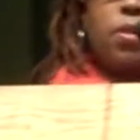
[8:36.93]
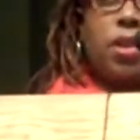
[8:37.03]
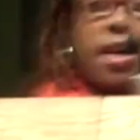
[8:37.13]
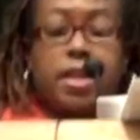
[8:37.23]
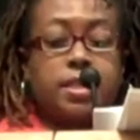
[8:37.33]
in the
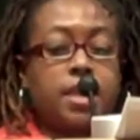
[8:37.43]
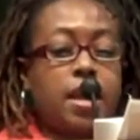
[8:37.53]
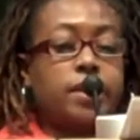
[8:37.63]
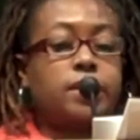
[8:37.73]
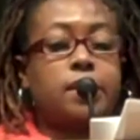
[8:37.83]
United
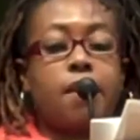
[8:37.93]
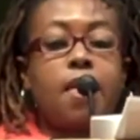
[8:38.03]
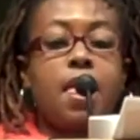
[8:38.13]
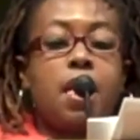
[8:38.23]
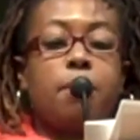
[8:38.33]
States.
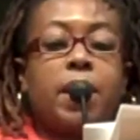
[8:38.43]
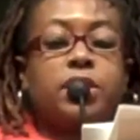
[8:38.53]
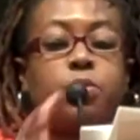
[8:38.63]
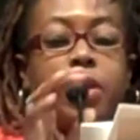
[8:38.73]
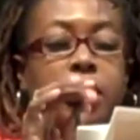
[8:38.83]
By
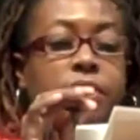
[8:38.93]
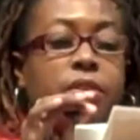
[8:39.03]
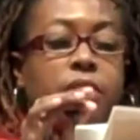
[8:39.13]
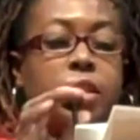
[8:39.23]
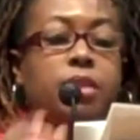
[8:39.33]

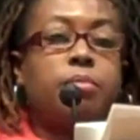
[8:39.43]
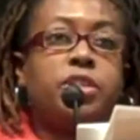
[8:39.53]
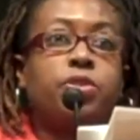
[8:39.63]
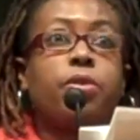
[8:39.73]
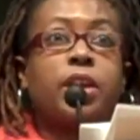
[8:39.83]
2030, the
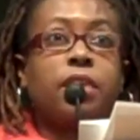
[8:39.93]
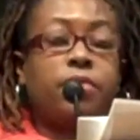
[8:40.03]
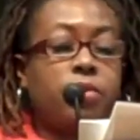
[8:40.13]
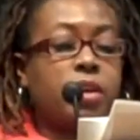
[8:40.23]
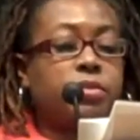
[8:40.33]
majority
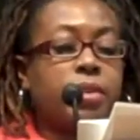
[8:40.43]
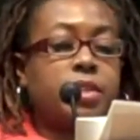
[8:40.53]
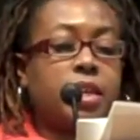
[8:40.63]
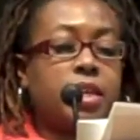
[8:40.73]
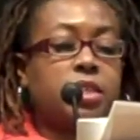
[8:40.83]
of U.S.
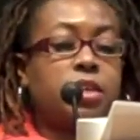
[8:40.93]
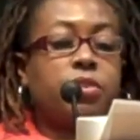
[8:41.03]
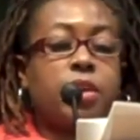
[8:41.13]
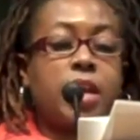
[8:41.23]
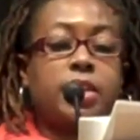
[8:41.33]
residents
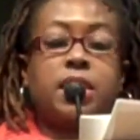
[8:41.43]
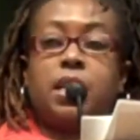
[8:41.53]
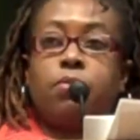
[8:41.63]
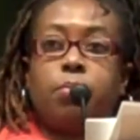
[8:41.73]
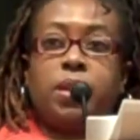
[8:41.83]
under
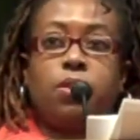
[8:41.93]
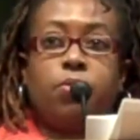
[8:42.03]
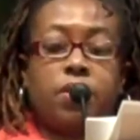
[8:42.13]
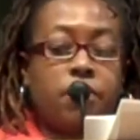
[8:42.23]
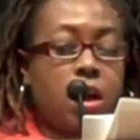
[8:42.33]
18 will be
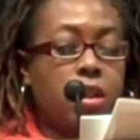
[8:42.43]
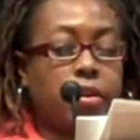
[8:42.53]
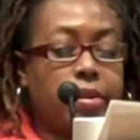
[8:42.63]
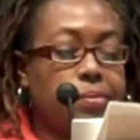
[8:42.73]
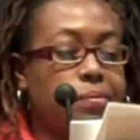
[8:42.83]
youth of
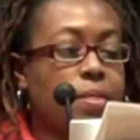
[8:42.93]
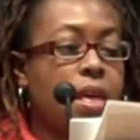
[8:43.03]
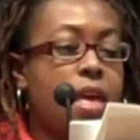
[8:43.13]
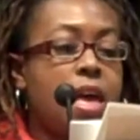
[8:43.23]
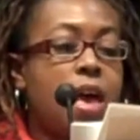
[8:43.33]
color.
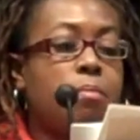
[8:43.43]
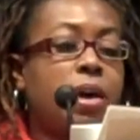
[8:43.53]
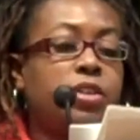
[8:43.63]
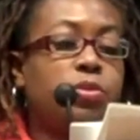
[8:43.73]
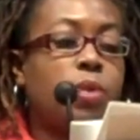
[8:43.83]
And
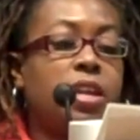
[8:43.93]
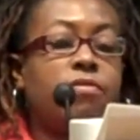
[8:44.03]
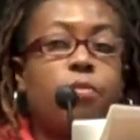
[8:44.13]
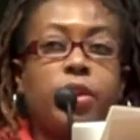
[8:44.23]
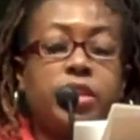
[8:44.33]
by
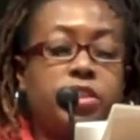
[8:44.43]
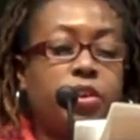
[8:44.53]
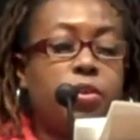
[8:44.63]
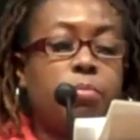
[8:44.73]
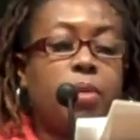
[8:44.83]

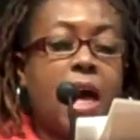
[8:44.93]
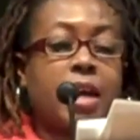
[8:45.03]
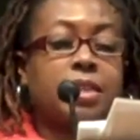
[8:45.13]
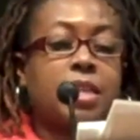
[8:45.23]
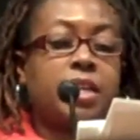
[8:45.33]
2042,
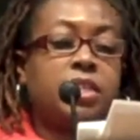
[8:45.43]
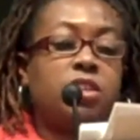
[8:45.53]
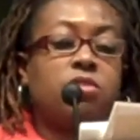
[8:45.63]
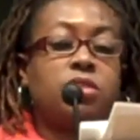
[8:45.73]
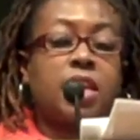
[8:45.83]
Blacks,
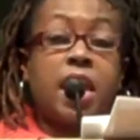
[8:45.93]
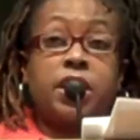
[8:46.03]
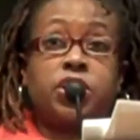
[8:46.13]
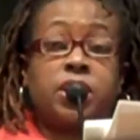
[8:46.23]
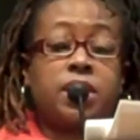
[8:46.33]
Latinos,
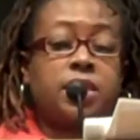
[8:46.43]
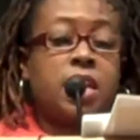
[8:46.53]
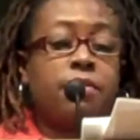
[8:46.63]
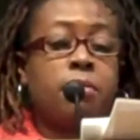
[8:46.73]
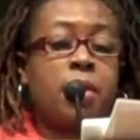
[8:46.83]
Asians,
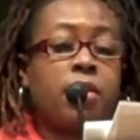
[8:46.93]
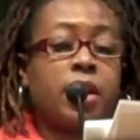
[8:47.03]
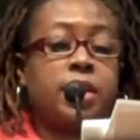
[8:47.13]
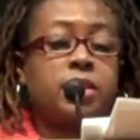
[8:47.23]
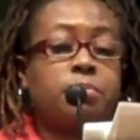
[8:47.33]
Native
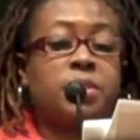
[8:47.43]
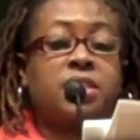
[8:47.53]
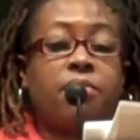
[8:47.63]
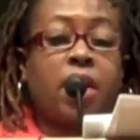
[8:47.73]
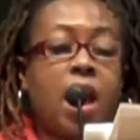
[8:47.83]
Americans,
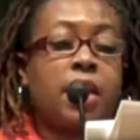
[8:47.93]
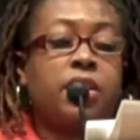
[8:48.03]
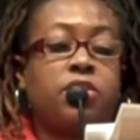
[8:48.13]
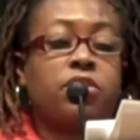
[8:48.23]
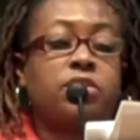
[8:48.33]
Pacific
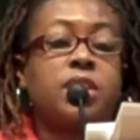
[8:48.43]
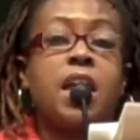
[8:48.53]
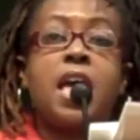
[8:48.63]
Islanders,